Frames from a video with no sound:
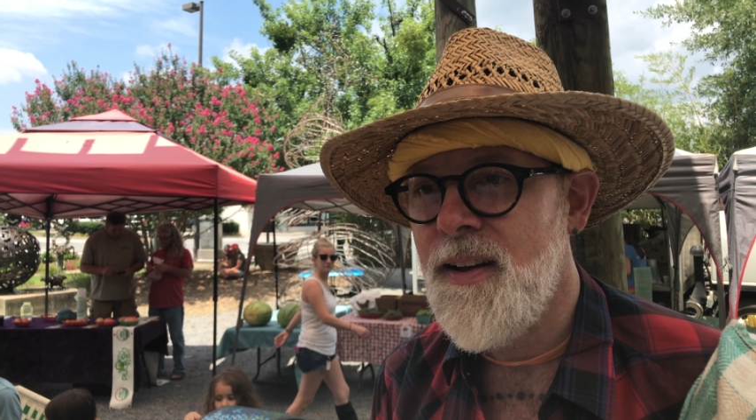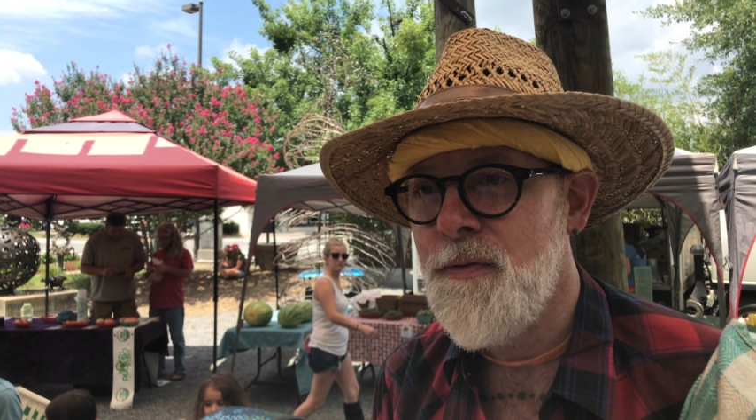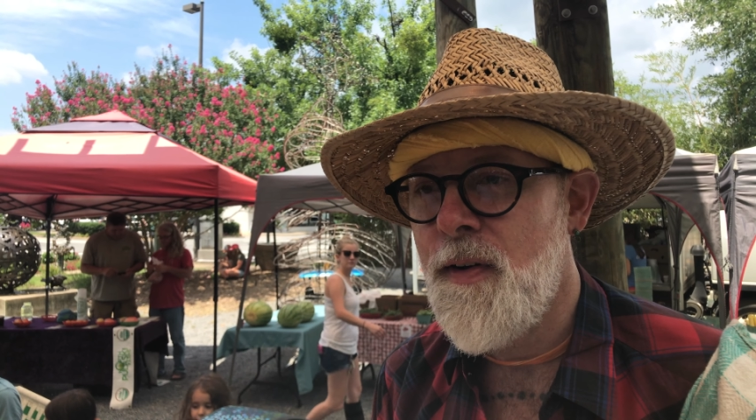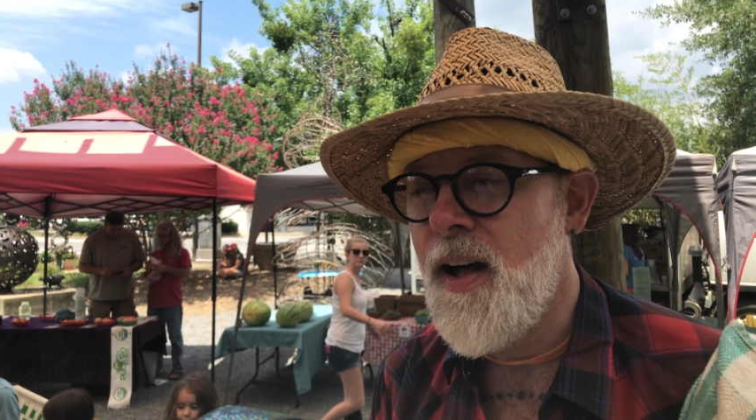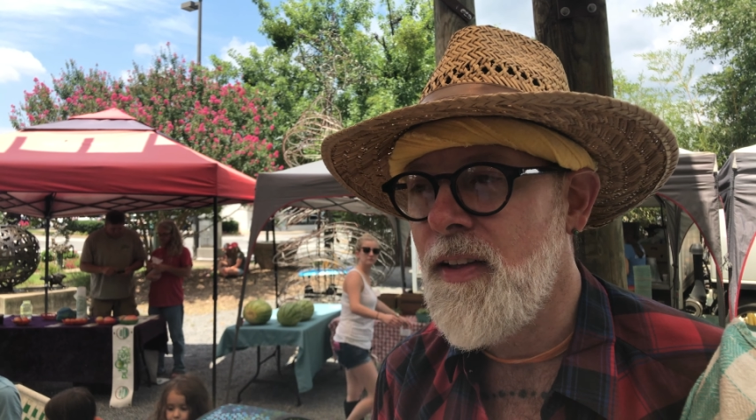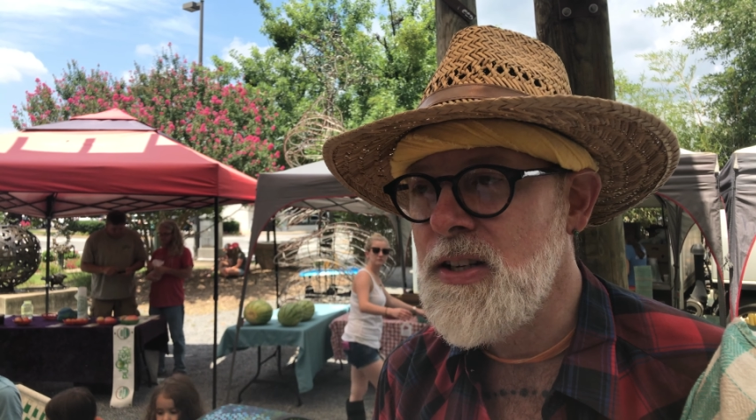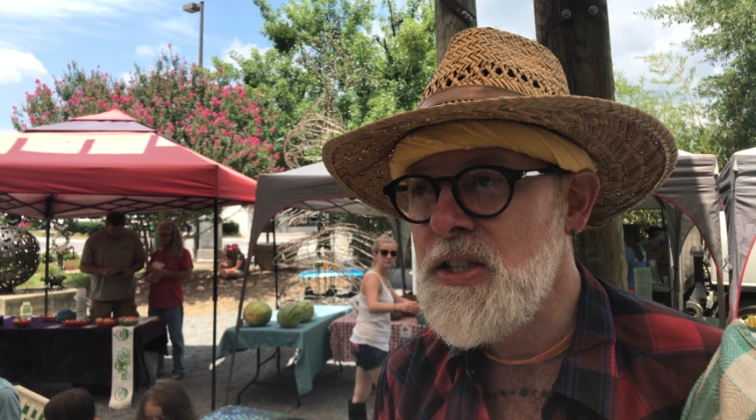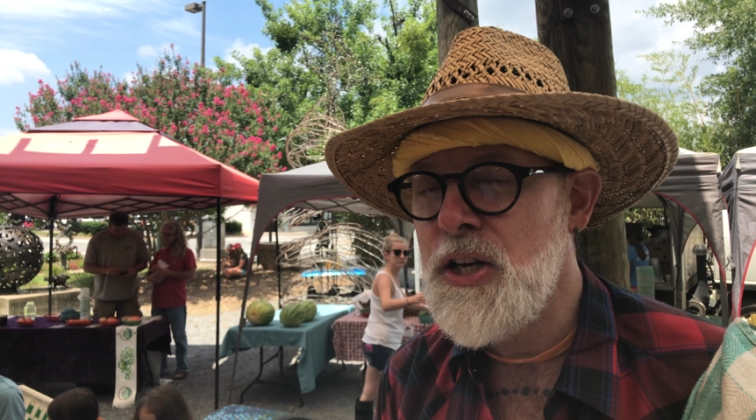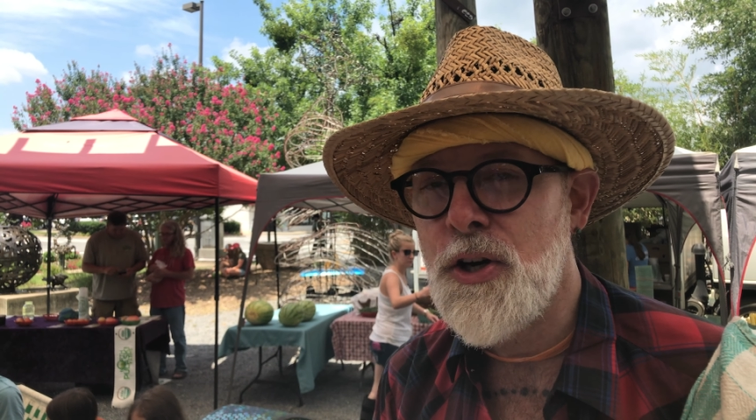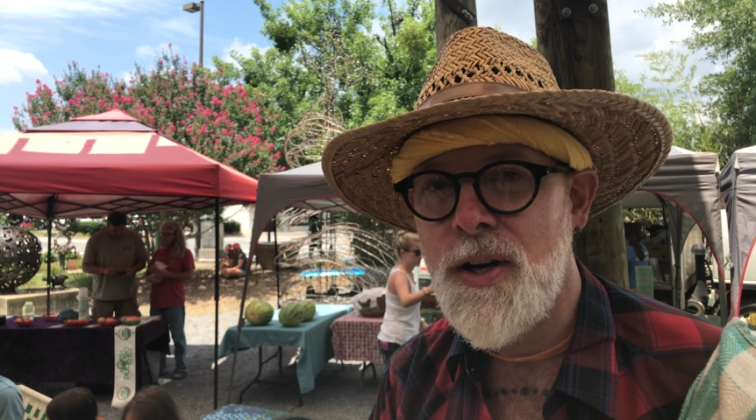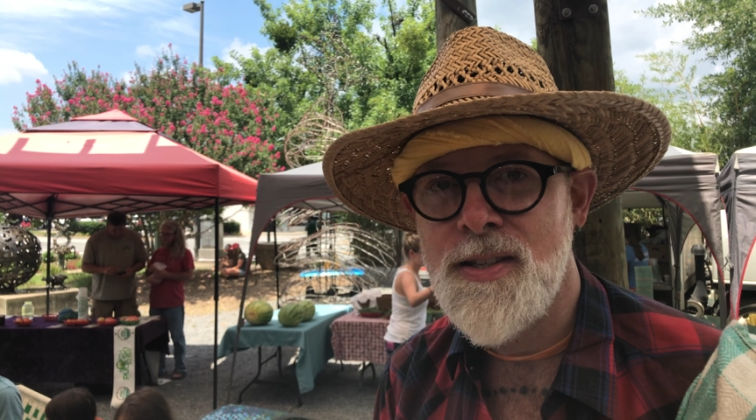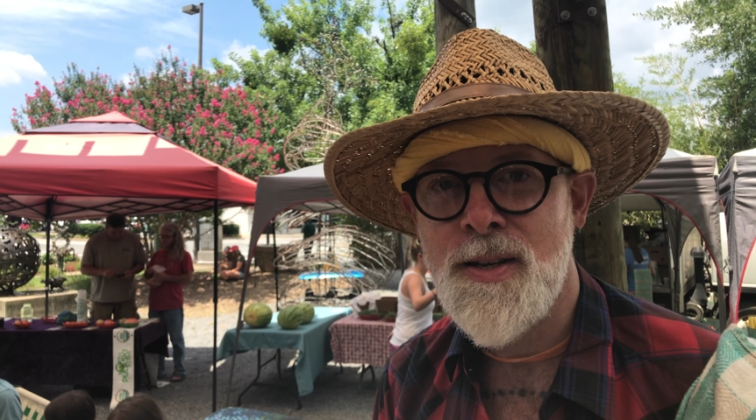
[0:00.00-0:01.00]

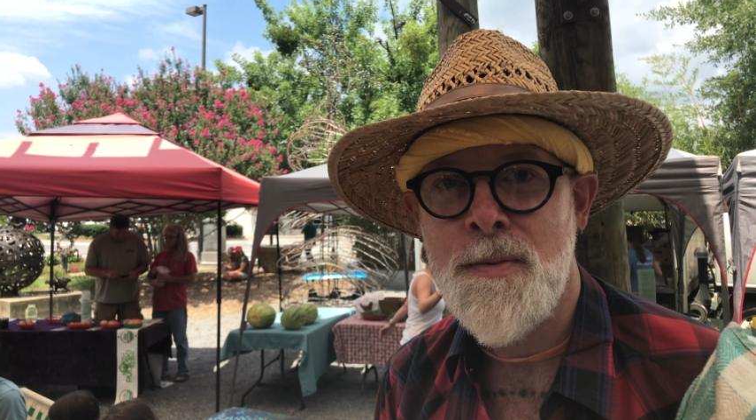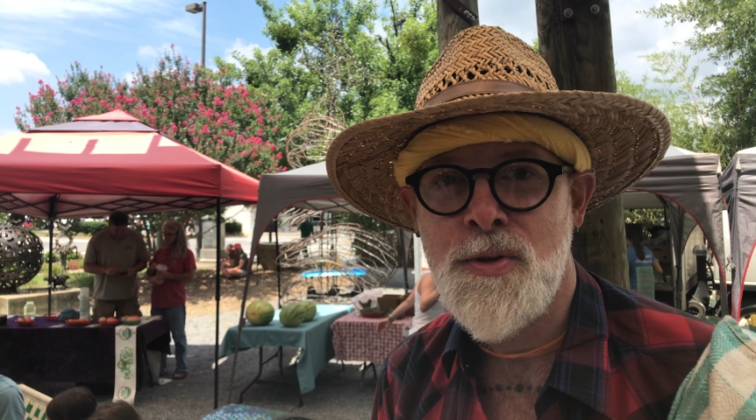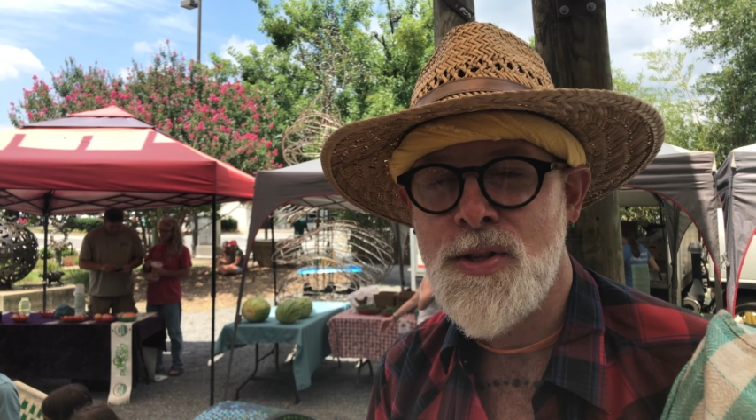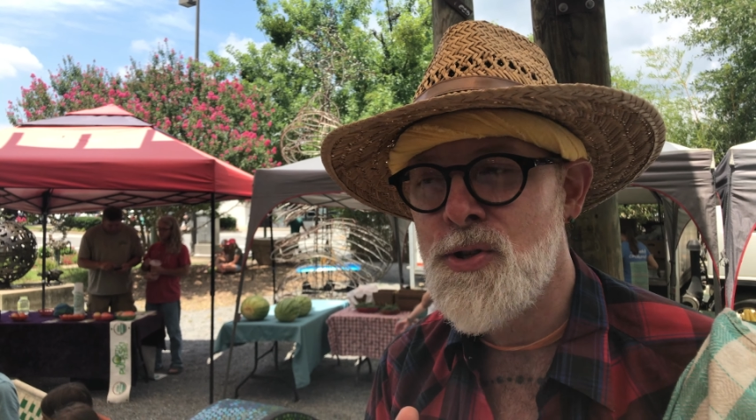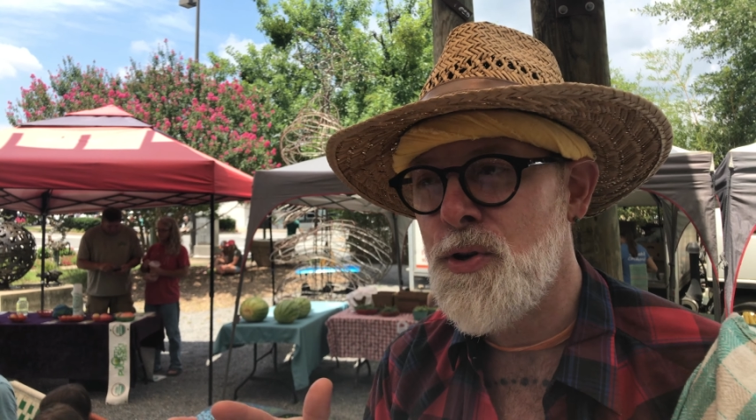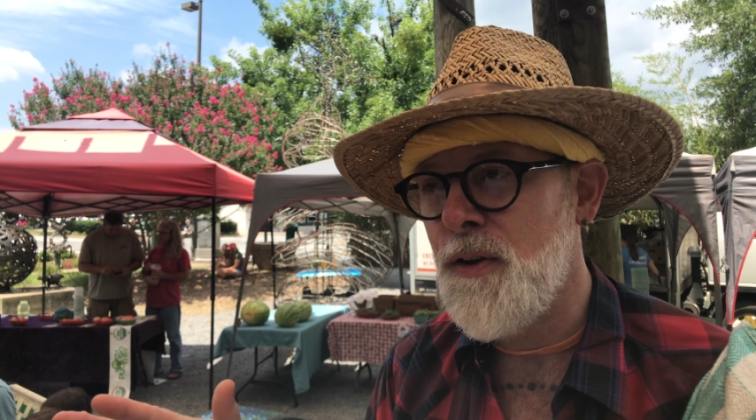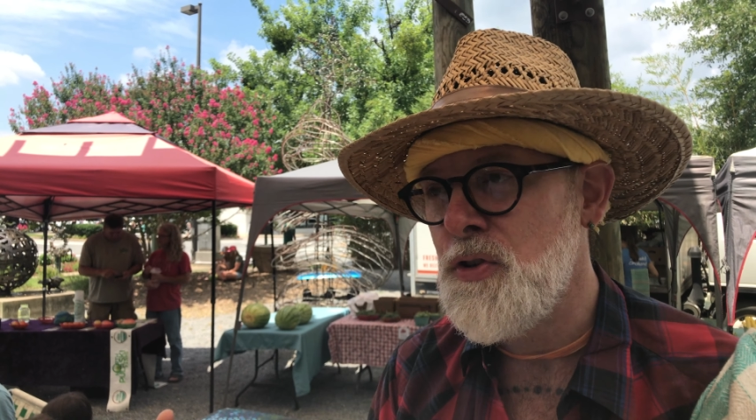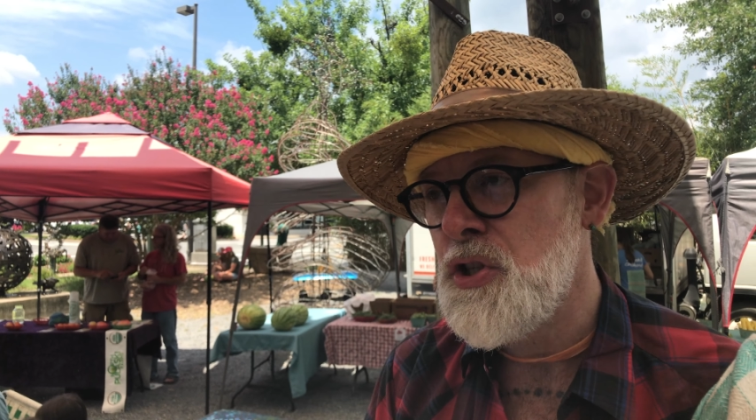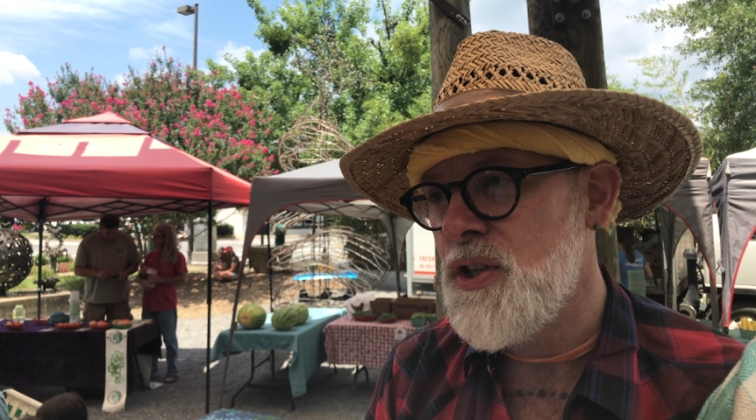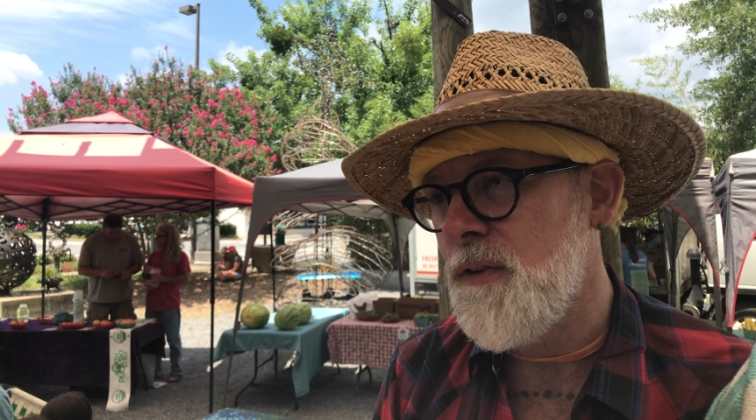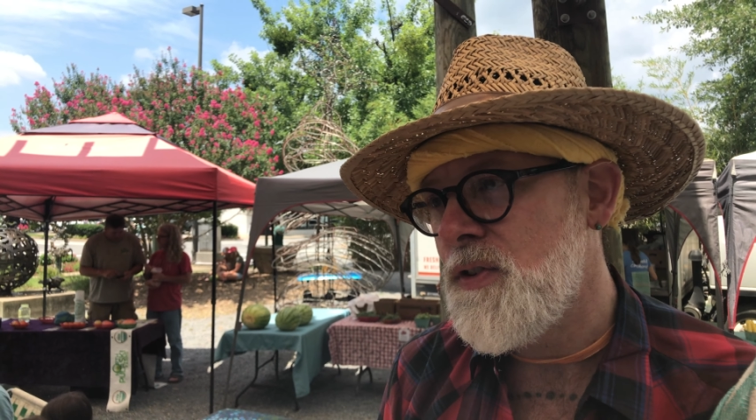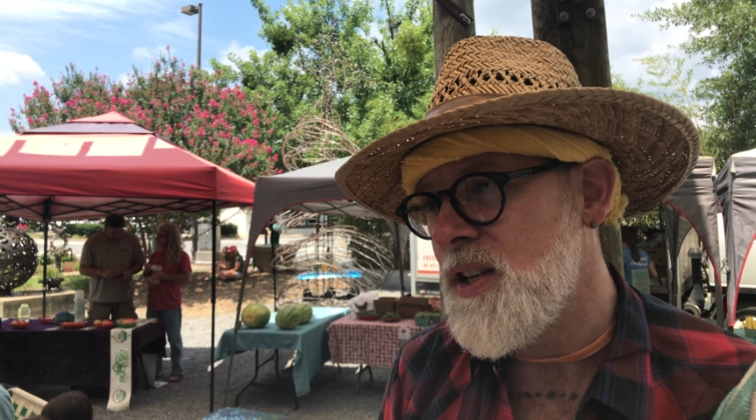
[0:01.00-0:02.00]
volunteerism just sort of
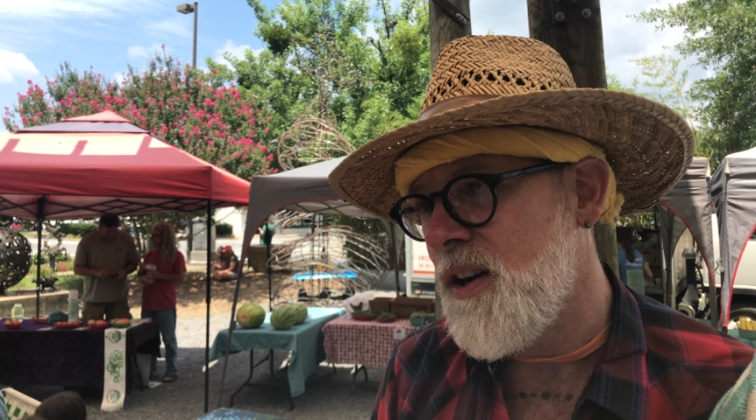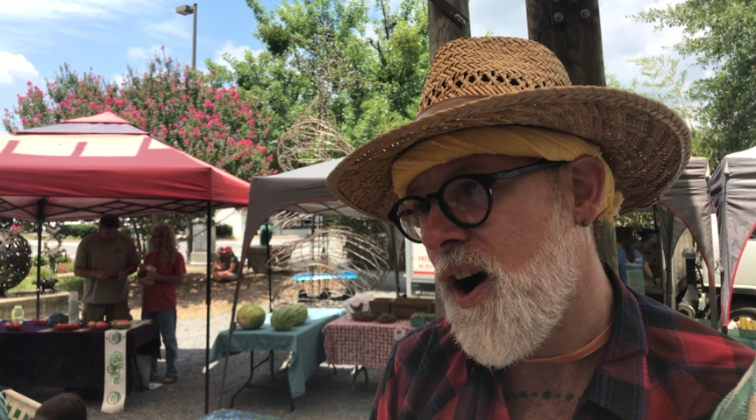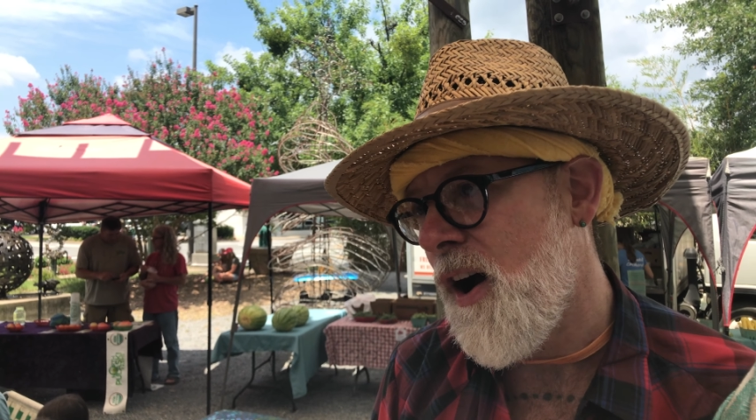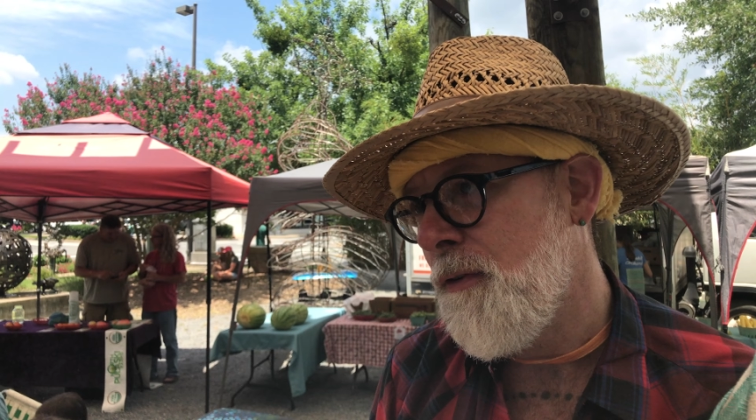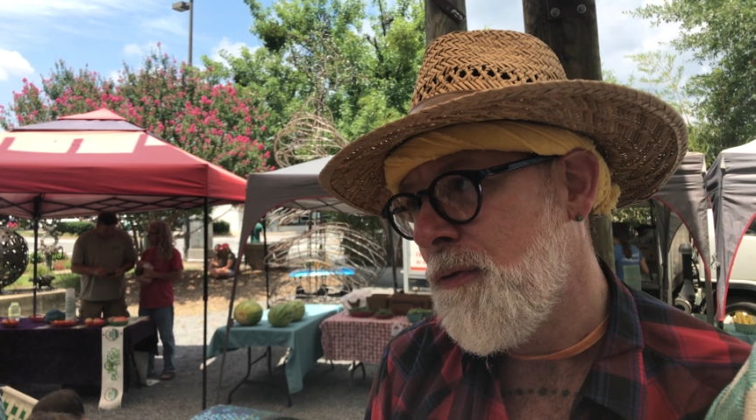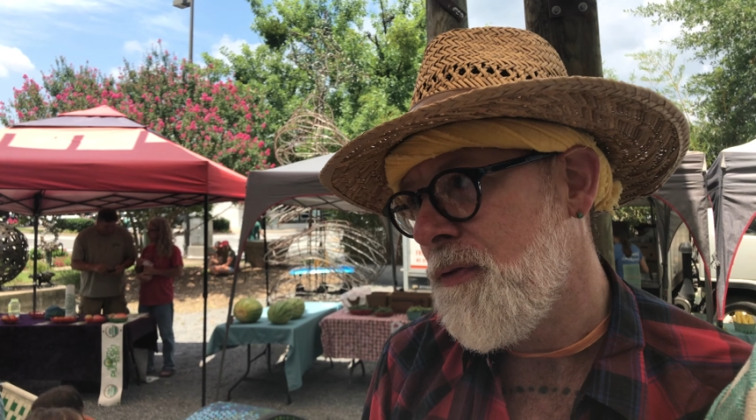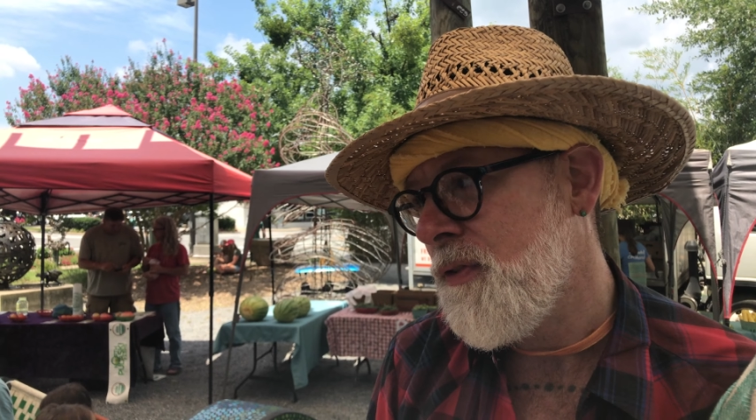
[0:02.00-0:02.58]
shifted off